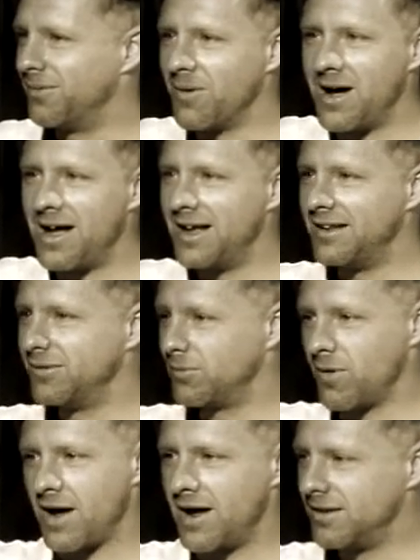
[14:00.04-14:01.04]

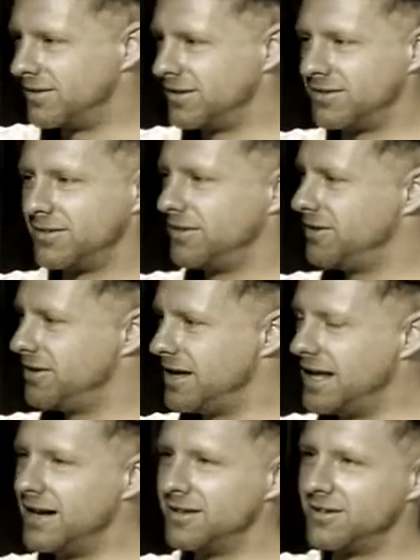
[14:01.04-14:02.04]
Why is this
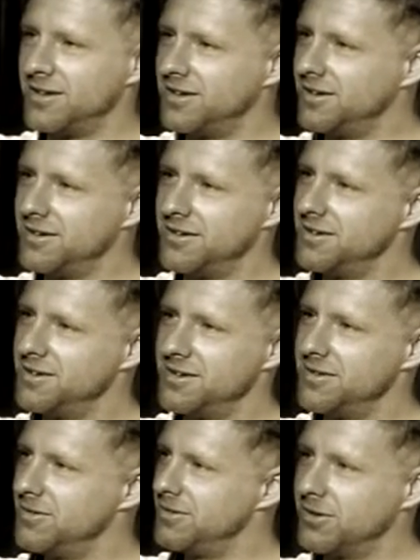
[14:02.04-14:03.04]
innocent
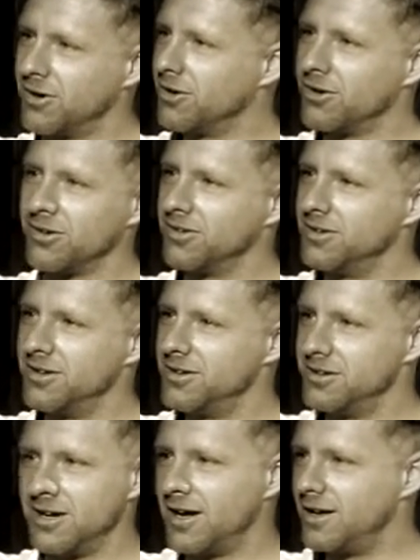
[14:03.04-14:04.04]
girl
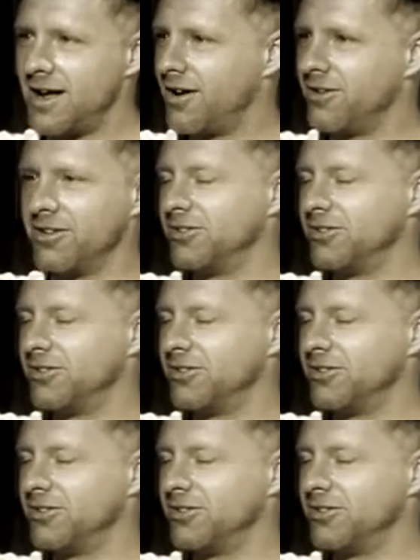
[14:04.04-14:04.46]
gunned down in the